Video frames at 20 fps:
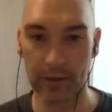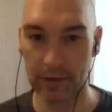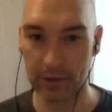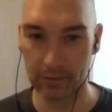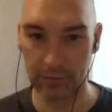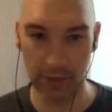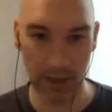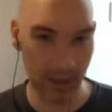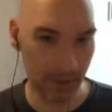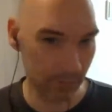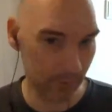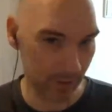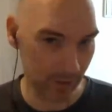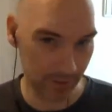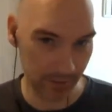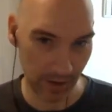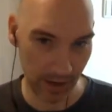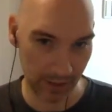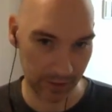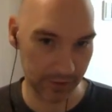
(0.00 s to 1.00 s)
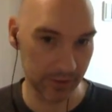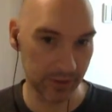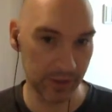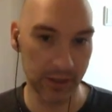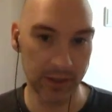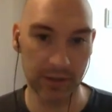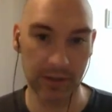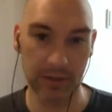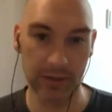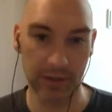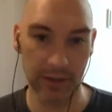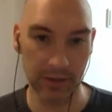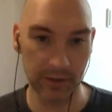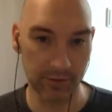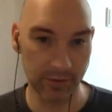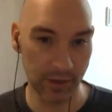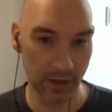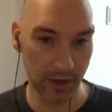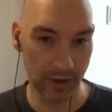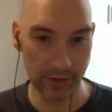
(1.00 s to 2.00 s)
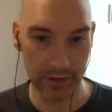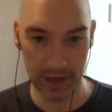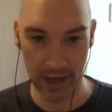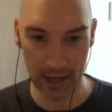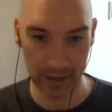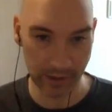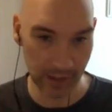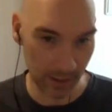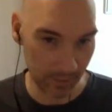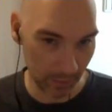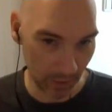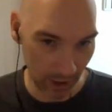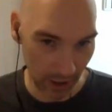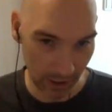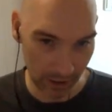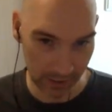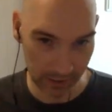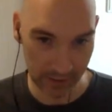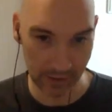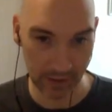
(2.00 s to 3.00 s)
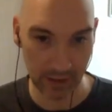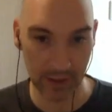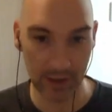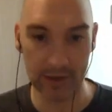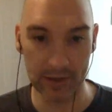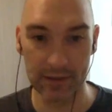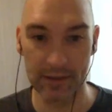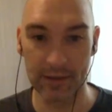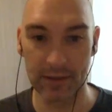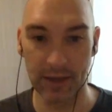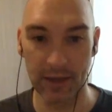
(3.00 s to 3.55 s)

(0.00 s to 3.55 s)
the rabies vaccinations that you've done, the antibody test,